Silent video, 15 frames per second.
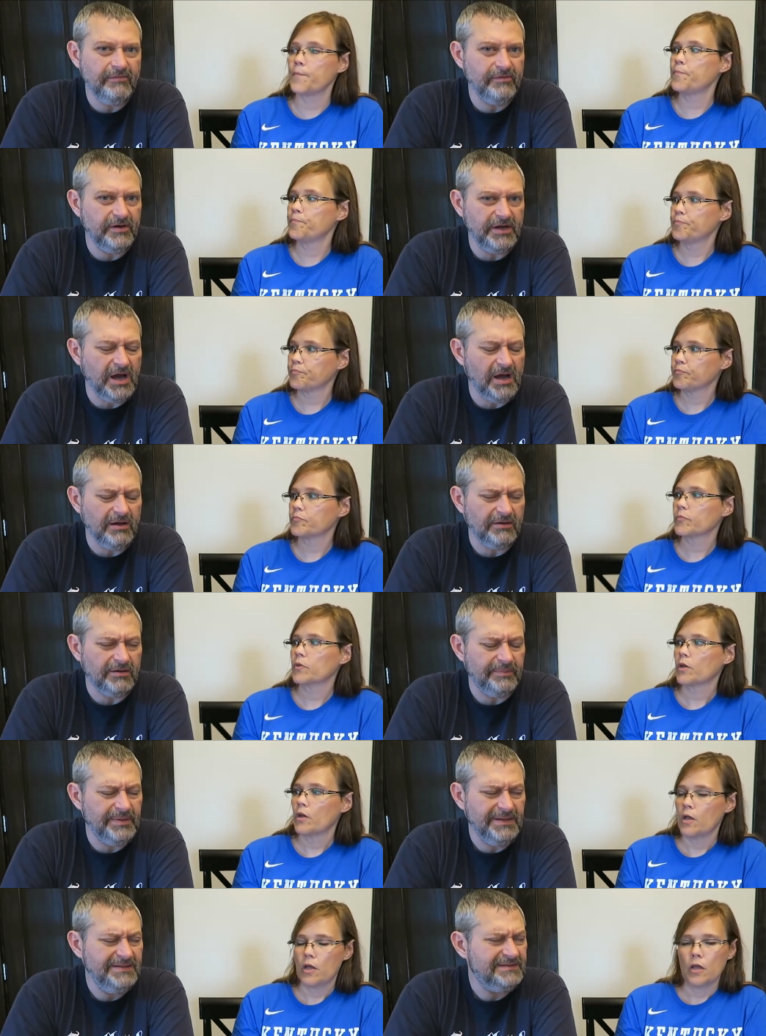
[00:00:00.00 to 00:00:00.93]
Speaker 1: over a
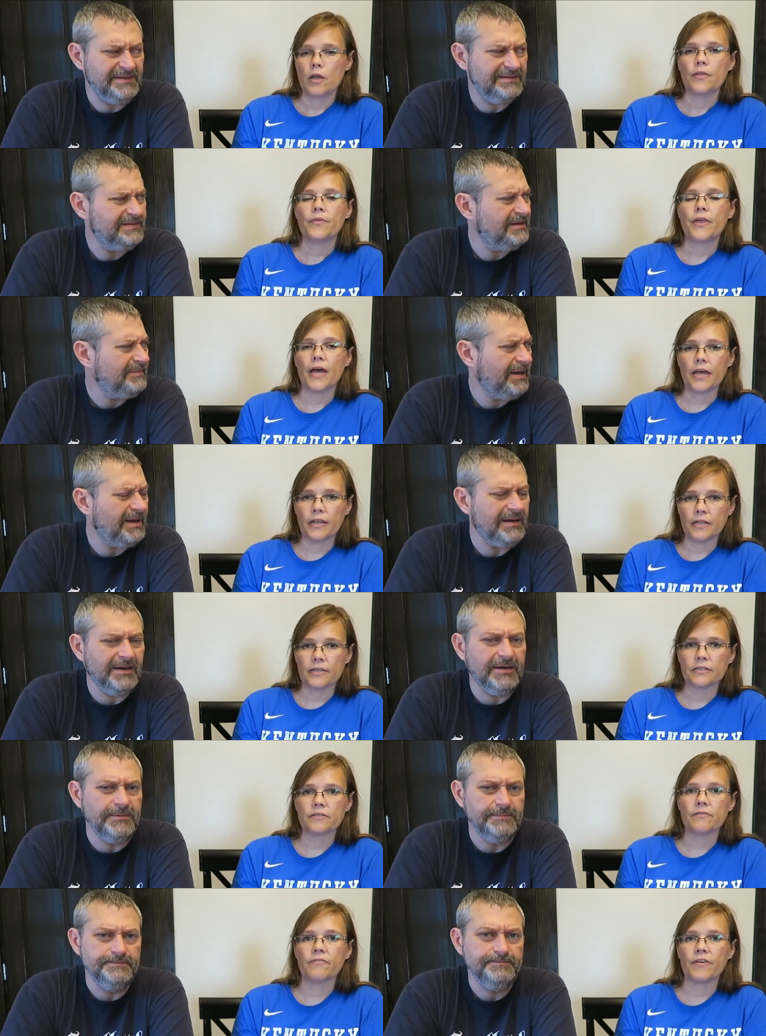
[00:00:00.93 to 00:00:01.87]
dollar a piece. That's
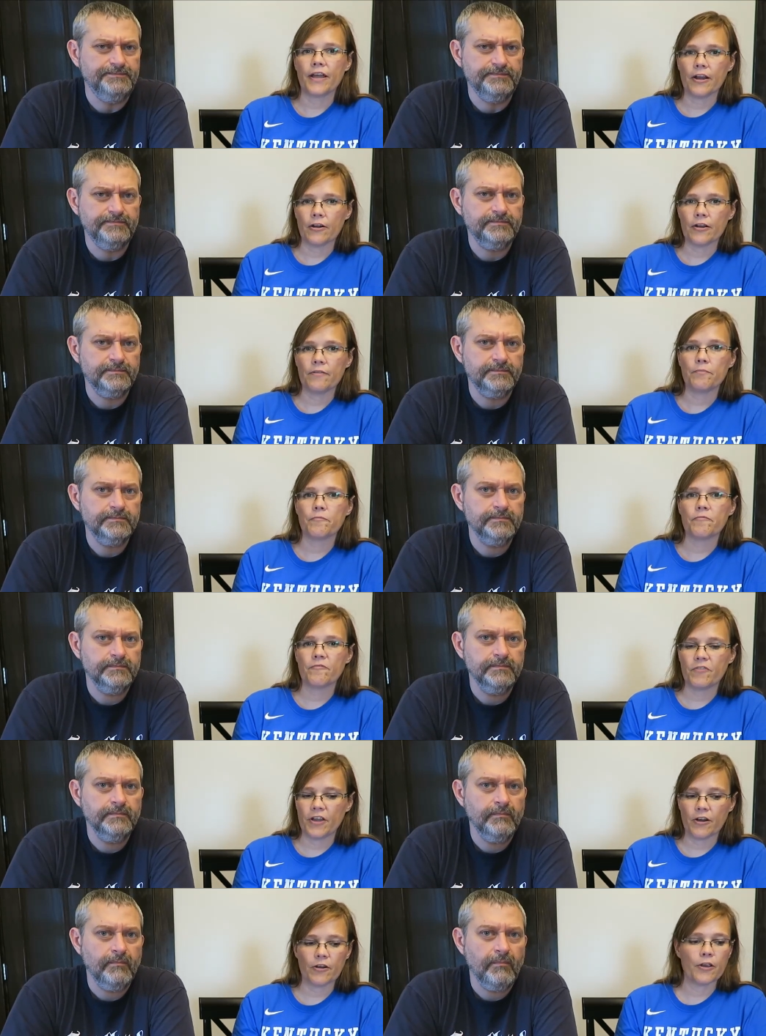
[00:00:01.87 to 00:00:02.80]
Speaker 2: very
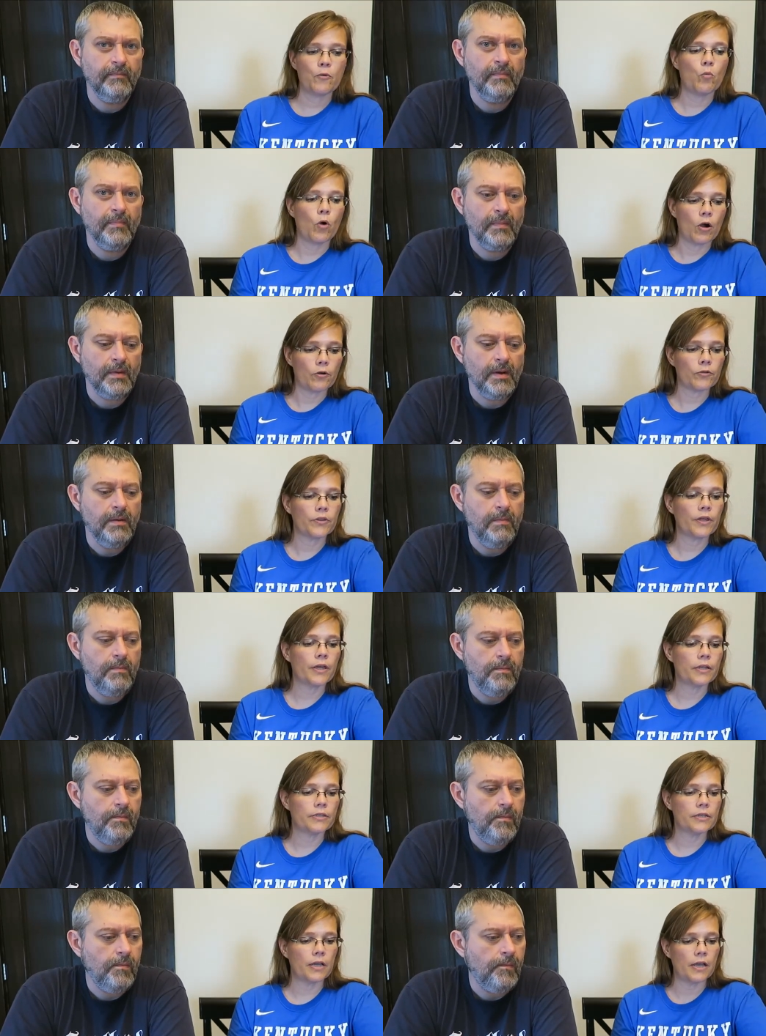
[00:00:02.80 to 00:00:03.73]
very worth
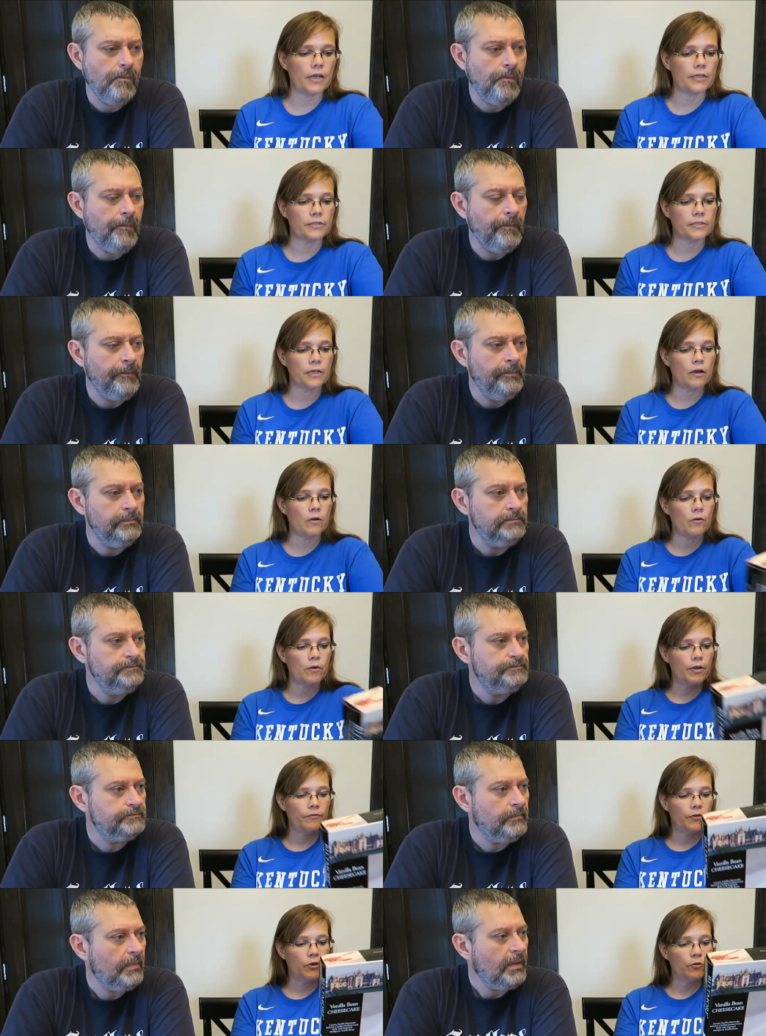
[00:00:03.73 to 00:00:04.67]
it. Uh, so
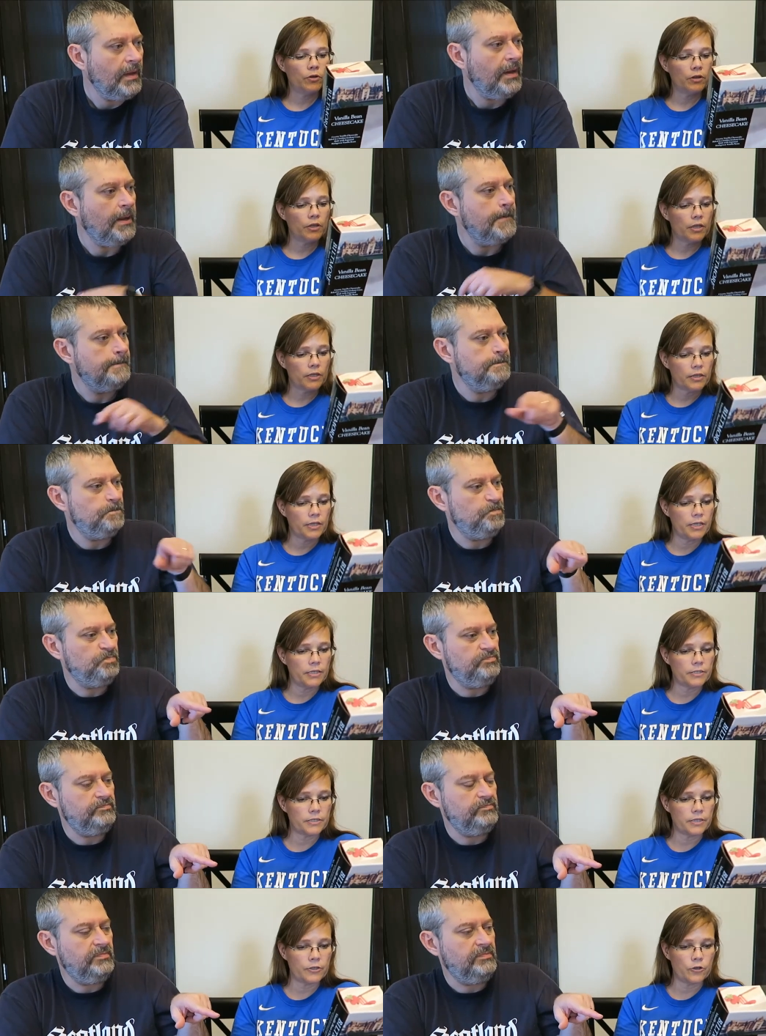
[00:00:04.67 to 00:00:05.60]
if you can get
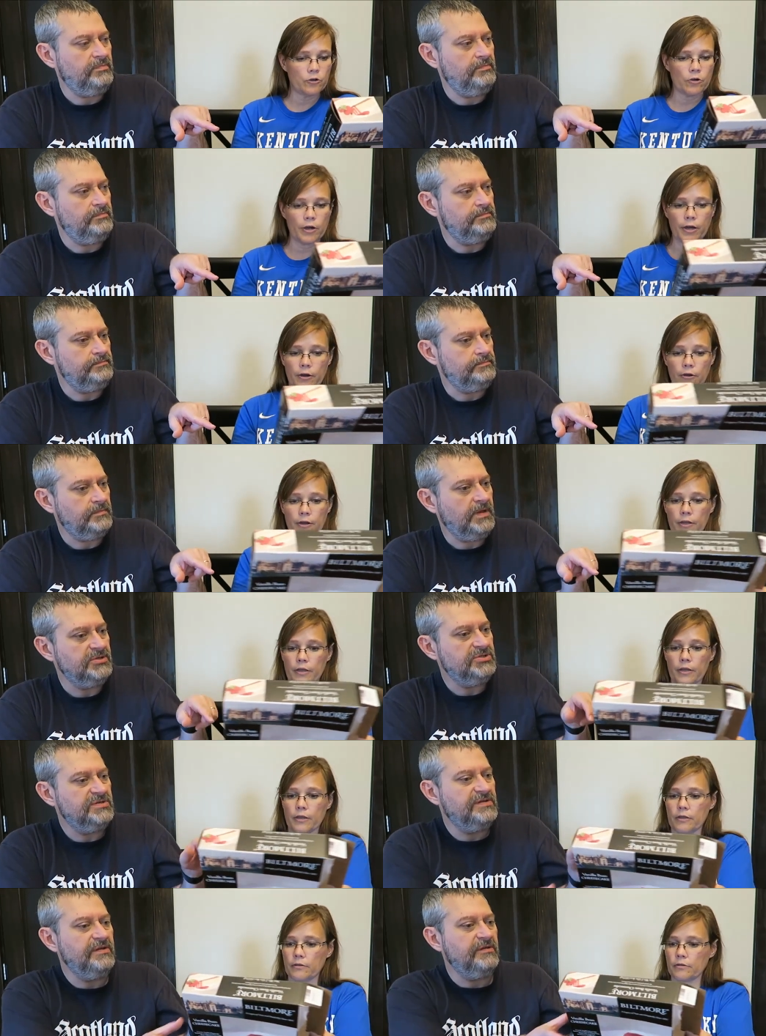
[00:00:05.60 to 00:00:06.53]
these in your area,
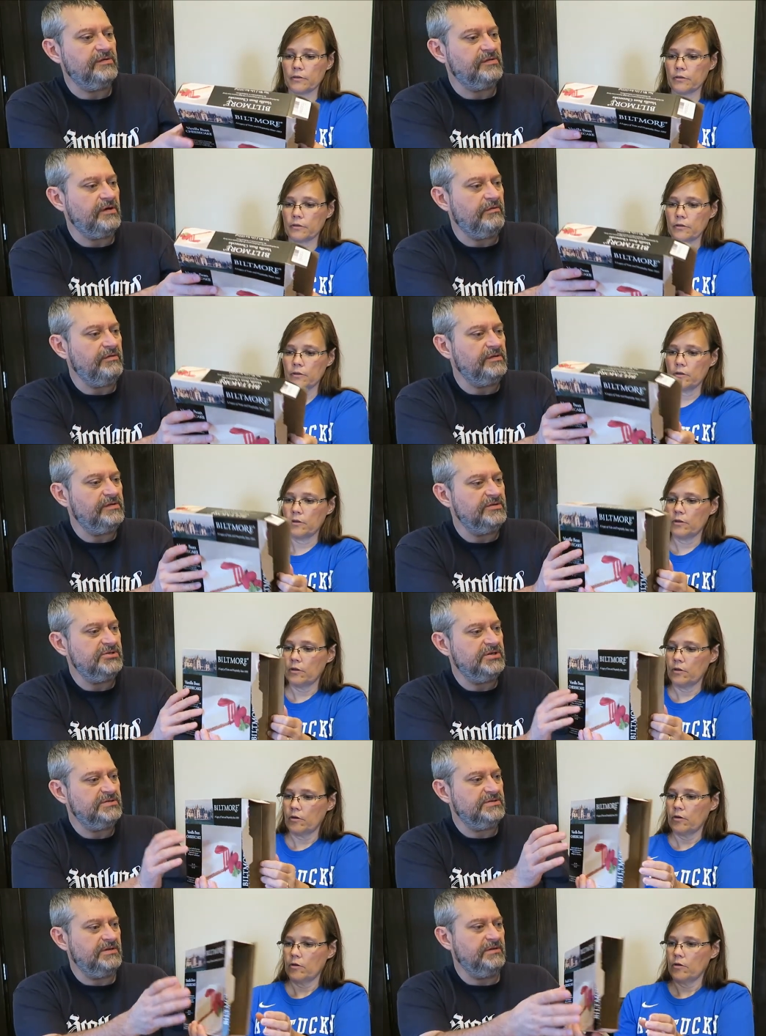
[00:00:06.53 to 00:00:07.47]
and you see
Speaker 1: their serving
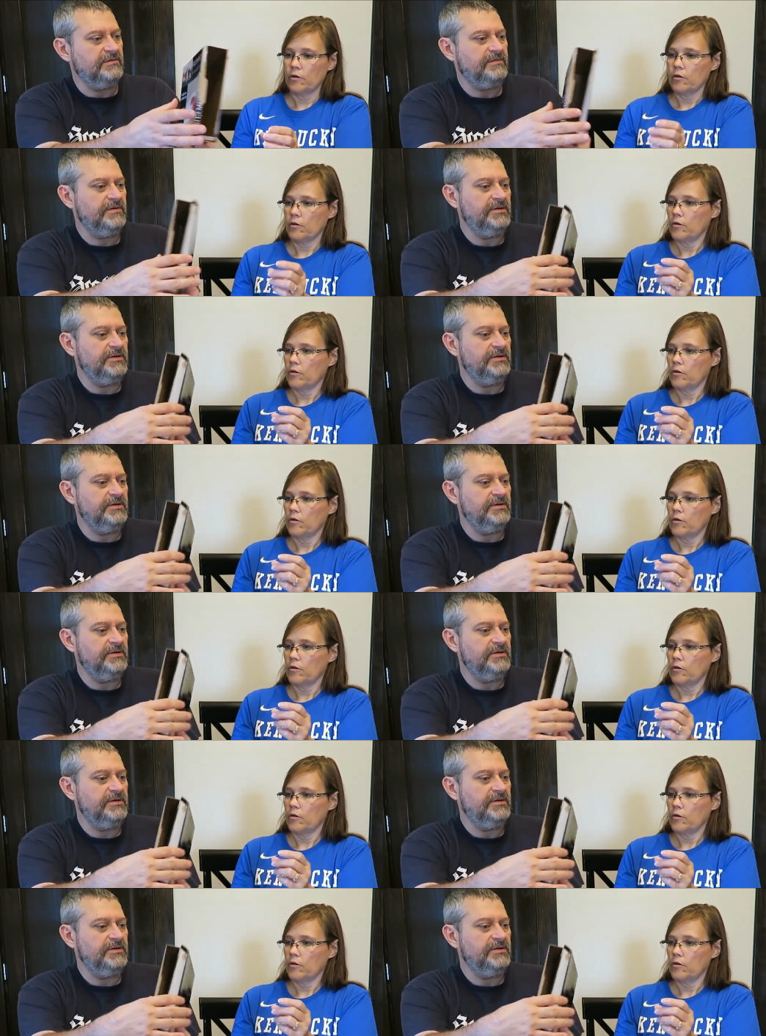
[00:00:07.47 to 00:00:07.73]
suggestion on the